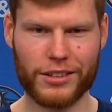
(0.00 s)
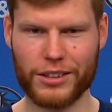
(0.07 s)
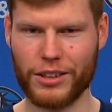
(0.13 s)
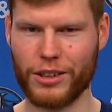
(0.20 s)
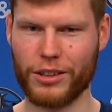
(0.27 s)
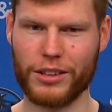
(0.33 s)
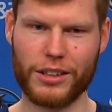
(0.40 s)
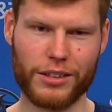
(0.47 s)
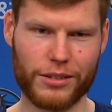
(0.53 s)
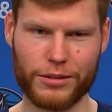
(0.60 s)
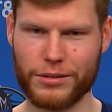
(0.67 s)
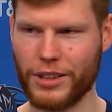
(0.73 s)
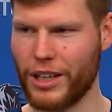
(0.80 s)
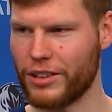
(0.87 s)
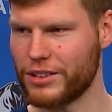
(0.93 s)
you know, the
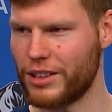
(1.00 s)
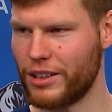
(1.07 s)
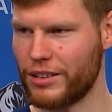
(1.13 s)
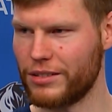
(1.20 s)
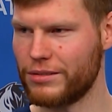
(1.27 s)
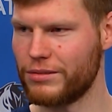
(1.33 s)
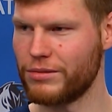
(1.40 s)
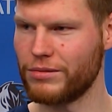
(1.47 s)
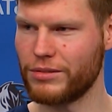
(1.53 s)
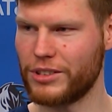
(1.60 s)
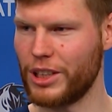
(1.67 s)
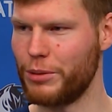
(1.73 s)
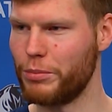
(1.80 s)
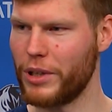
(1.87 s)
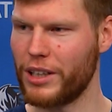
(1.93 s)
how's the
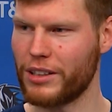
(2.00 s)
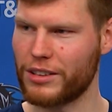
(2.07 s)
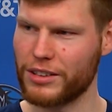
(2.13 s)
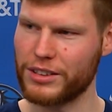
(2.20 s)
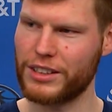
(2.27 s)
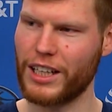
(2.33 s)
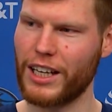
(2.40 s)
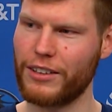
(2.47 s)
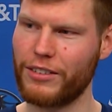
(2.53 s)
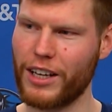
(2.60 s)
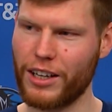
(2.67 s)
team medical staff,